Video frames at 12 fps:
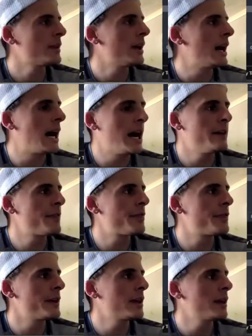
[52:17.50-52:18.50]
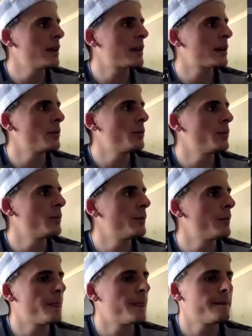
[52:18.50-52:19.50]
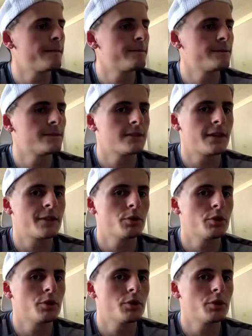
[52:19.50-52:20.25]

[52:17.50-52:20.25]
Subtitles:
I think we're